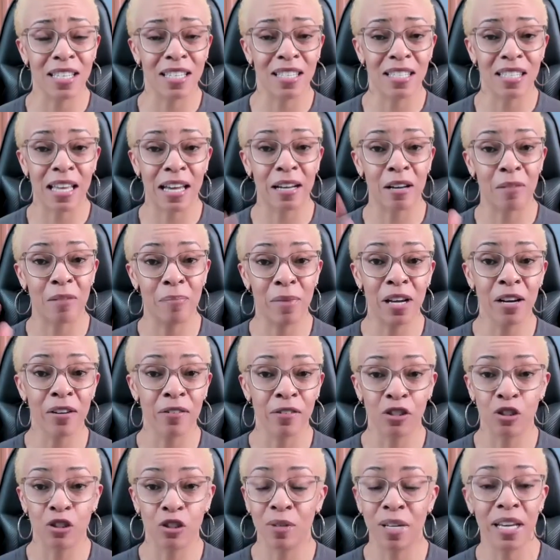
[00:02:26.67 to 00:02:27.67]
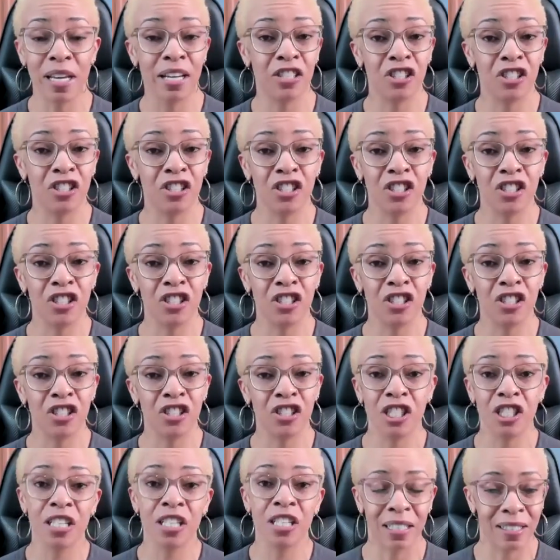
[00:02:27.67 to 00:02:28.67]
is like a marriage you can't cheat on it
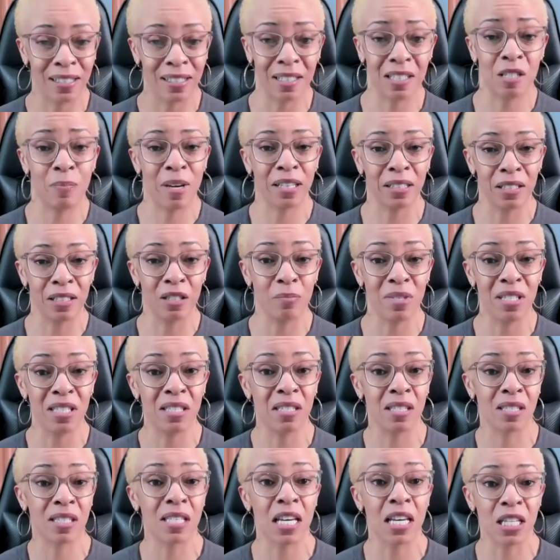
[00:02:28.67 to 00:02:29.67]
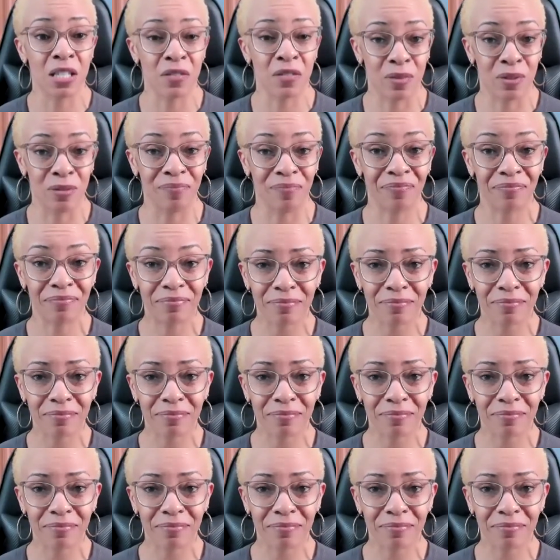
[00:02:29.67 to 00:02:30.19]
and expect it to be successful